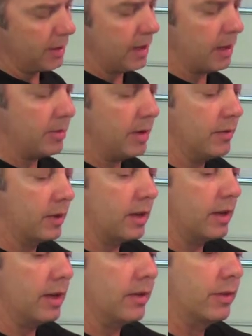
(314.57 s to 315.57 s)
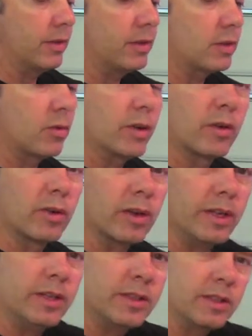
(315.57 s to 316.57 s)
I'll be able to connect this quick
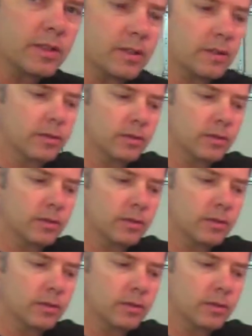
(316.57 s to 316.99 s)
release